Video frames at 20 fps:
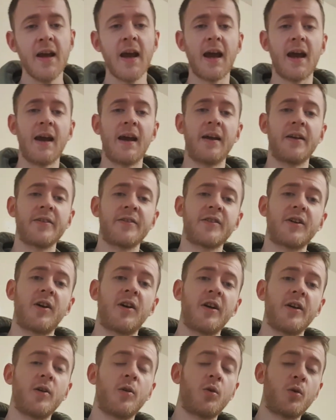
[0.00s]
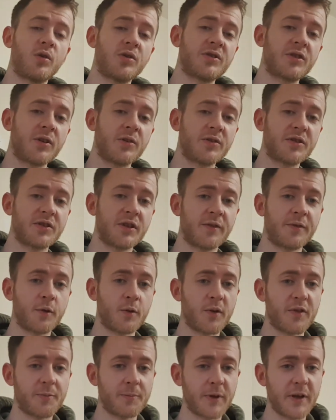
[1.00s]
and I also suffer
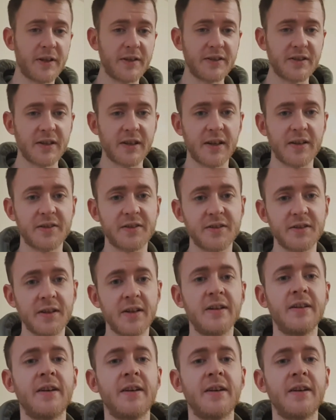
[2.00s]
with PTSD.